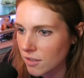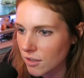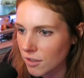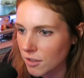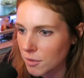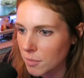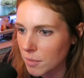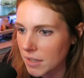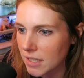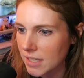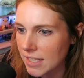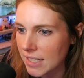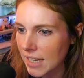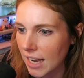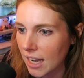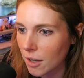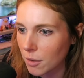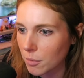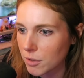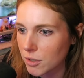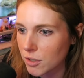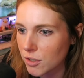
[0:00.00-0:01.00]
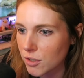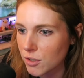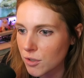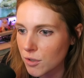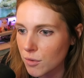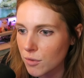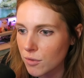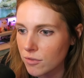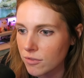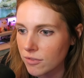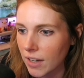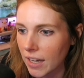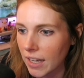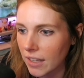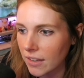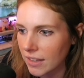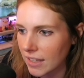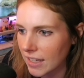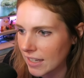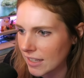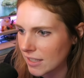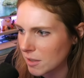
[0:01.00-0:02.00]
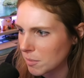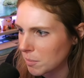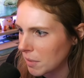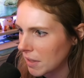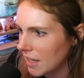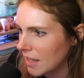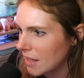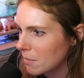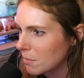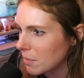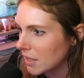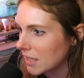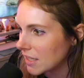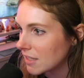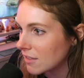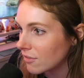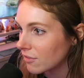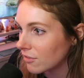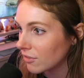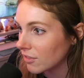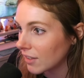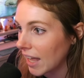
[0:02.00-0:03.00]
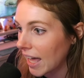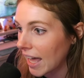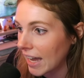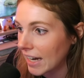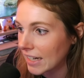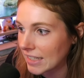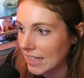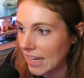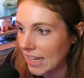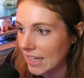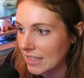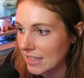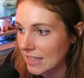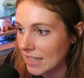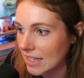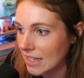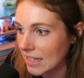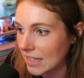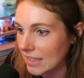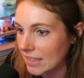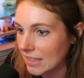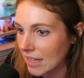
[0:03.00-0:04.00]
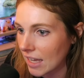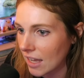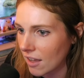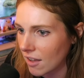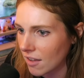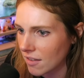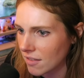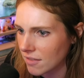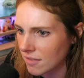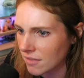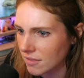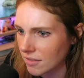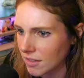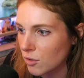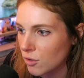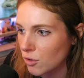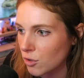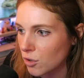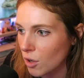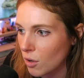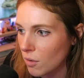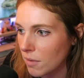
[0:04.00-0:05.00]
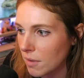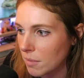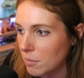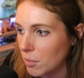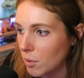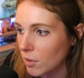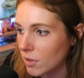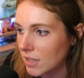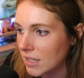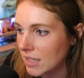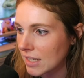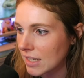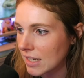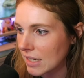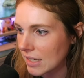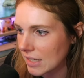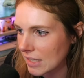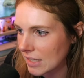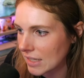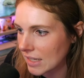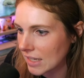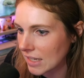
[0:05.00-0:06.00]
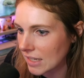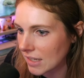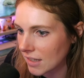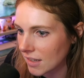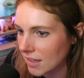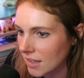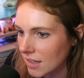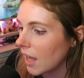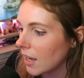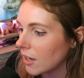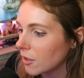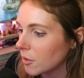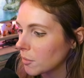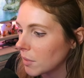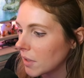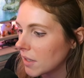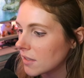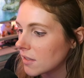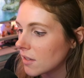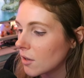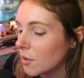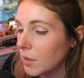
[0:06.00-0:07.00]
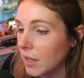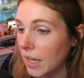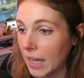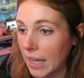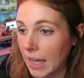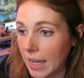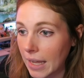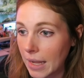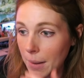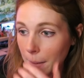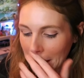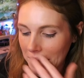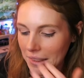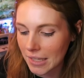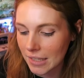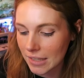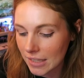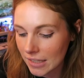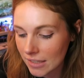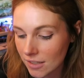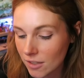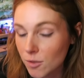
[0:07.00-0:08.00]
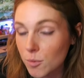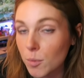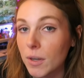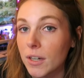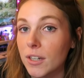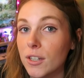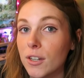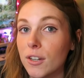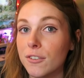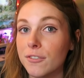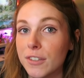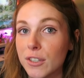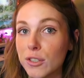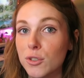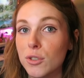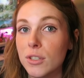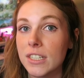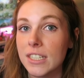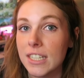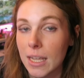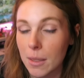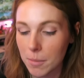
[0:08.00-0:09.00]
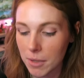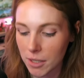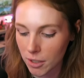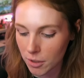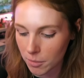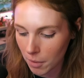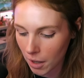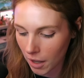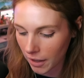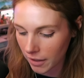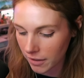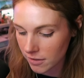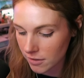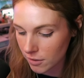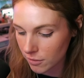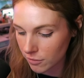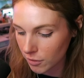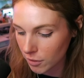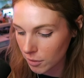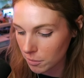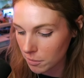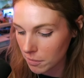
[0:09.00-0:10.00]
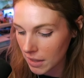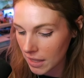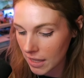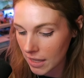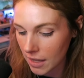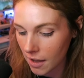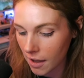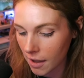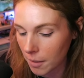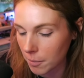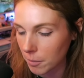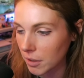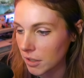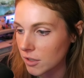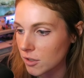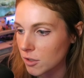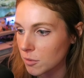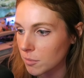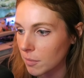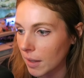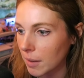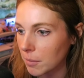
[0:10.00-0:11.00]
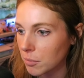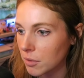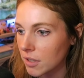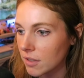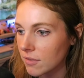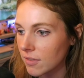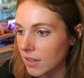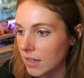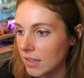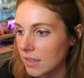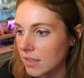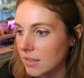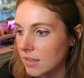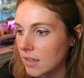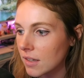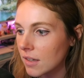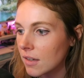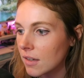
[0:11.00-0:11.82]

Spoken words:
third one down, which is new file ESP, but it's flagged as ESL. So important, isn't it? And you press OK. And then this is where you're officially naming your mod. So for me, I'm going to do my prefix,